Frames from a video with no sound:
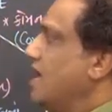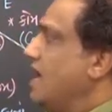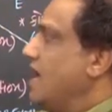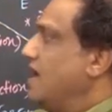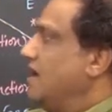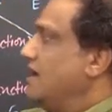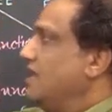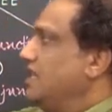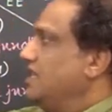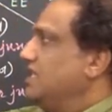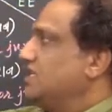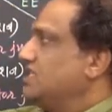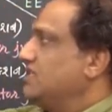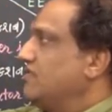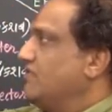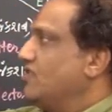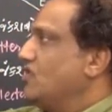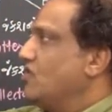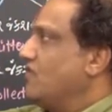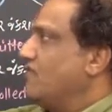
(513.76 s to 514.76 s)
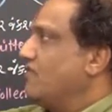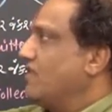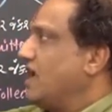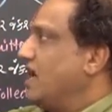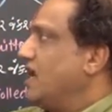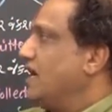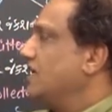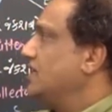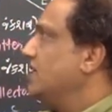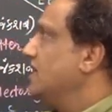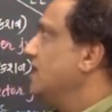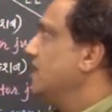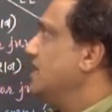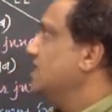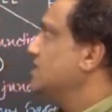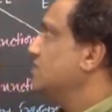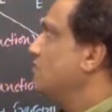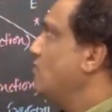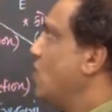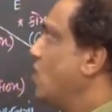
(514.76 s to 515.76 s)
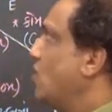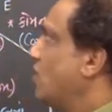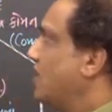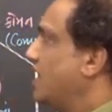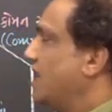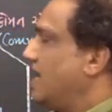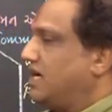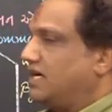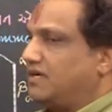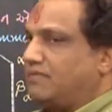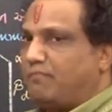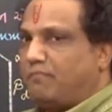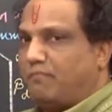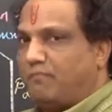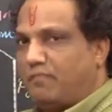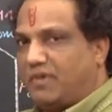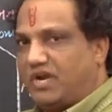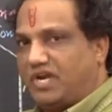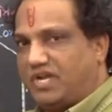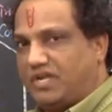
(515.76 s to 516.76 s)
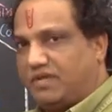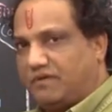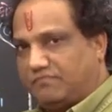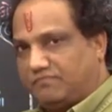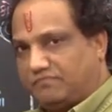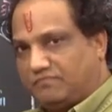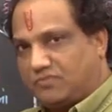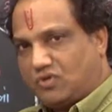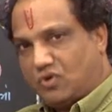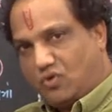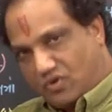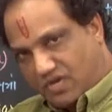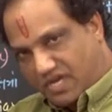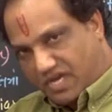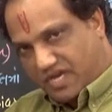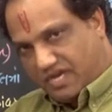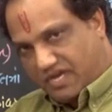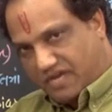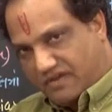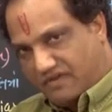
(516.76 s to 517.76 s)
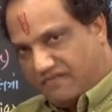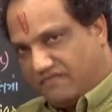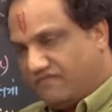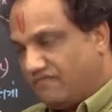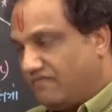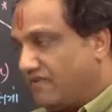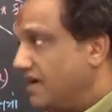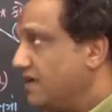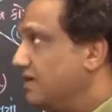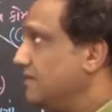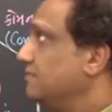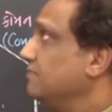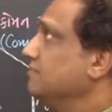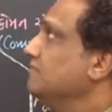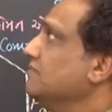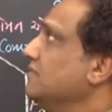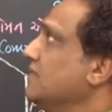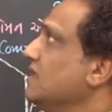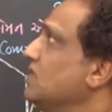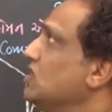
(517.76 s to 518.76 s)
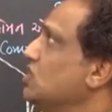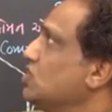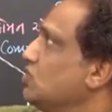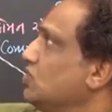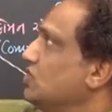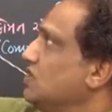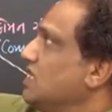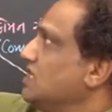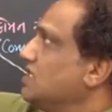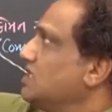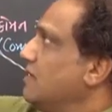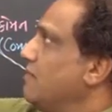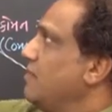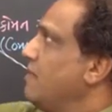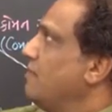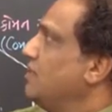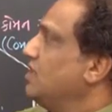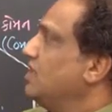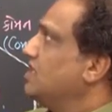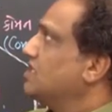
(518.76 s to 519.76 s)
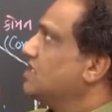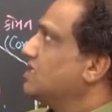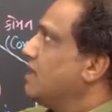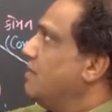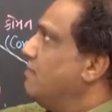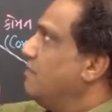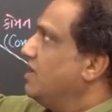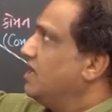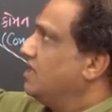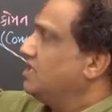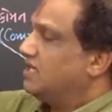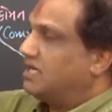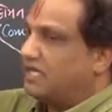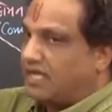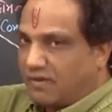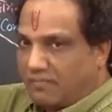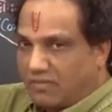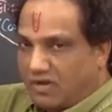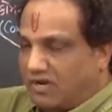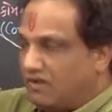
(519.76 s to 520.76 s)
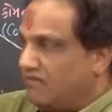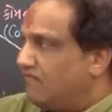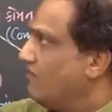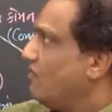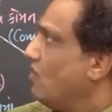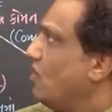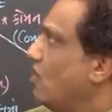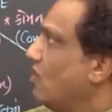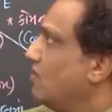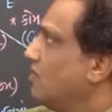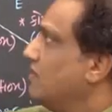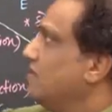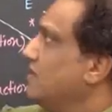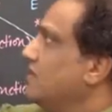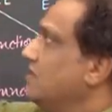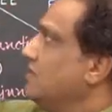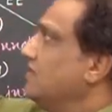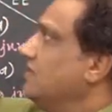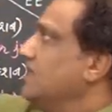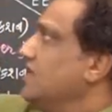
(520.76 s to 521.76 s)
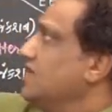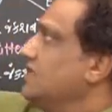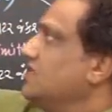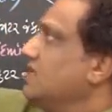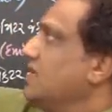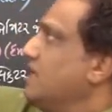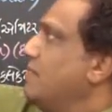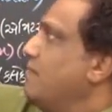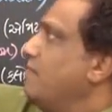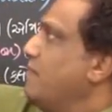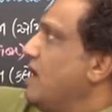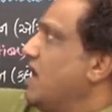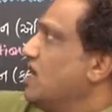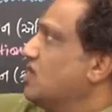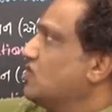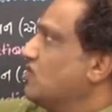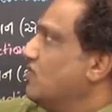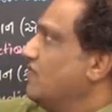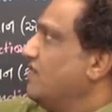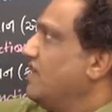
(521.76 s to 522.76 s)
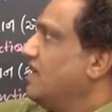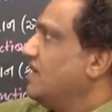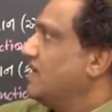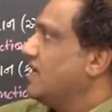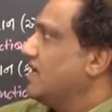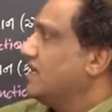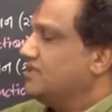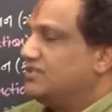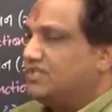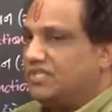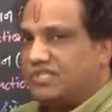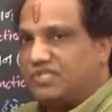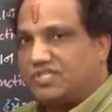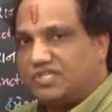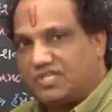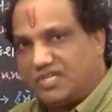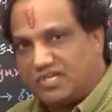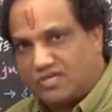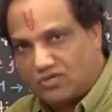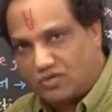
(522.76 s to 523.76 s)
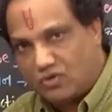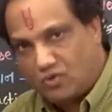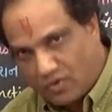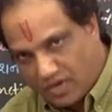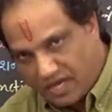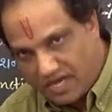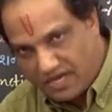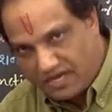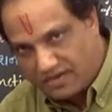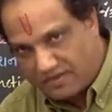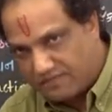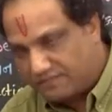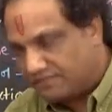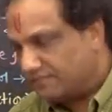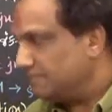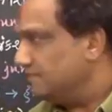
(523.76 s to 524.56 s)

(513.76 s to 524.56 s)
and resistivity of collector is moderate, medium. Okay, fine. So just remember this comparison table for these three parts of a transistor. Okay.